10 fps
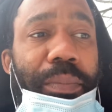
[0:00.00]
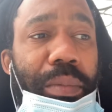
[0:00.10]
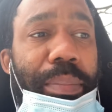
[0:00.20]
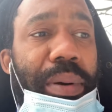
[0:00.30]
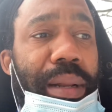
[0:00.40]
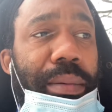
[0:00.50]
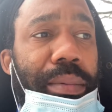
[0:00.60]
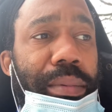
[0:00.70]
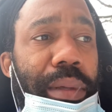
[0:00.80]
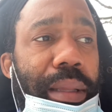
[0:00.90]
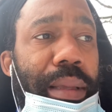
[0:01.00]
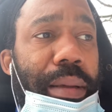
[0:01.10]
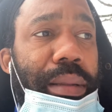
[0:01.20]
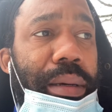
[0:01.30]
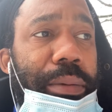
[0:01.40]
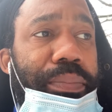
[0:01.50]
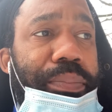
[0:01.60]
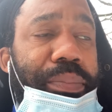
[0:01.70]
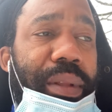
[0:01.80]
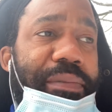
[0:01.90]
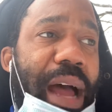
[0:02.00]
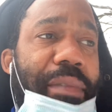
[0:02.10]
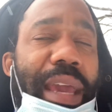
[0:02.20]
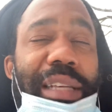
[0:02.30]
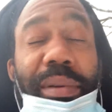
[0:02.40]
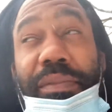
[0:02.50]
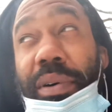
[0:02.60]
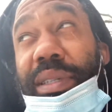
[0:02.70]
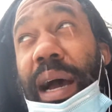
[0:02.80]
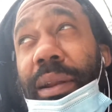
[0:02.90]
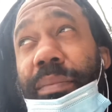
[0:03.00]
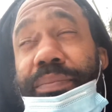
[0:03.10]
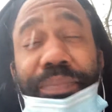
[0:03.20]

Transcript: We're putting the the the, the five games before Tottenham